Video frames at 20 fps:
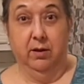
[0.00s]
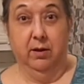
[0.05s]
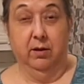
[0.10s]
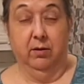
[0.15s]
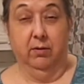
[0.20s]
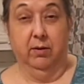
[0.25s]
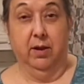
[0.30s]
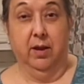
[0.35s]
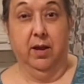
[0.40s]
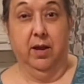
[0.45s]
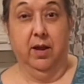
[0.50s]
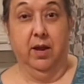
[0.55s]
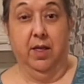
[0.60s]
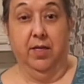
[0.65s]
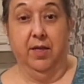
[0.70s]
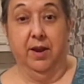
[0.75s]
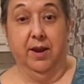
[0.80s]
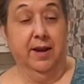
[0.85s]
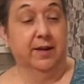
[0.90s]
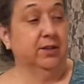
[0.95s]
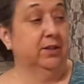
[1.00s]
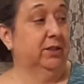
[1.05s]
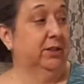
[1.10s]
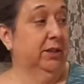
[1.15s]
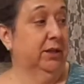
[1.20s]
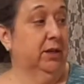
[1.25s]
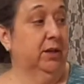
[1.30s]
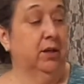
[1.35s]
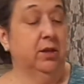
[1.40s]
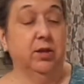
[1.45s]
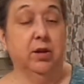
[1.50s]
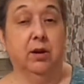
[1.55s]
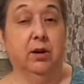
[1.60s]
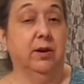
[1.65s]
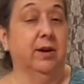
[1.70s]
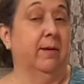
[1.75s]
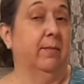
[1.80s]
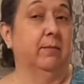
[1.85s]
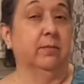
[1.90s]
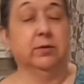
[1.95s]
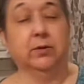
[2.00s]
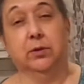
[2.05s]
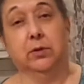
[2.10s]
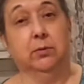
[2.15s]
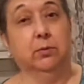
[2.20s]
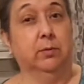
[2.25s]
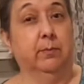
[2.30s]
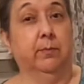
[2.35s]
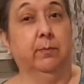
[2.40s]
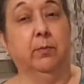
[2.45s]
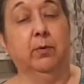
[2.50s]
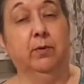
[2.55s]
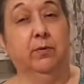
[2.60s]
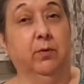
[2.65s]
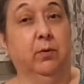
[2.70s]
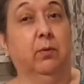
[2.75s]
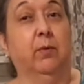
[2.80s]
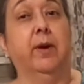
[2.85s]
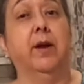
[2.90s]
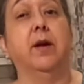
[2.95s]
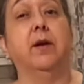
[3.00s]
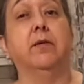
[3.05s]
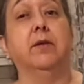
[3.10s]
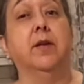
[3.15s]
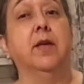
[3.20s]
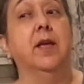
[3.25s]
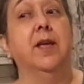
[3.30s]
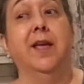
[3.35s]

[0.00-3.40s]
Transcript: Okay, and then I just stick it in there and I'm just move it around.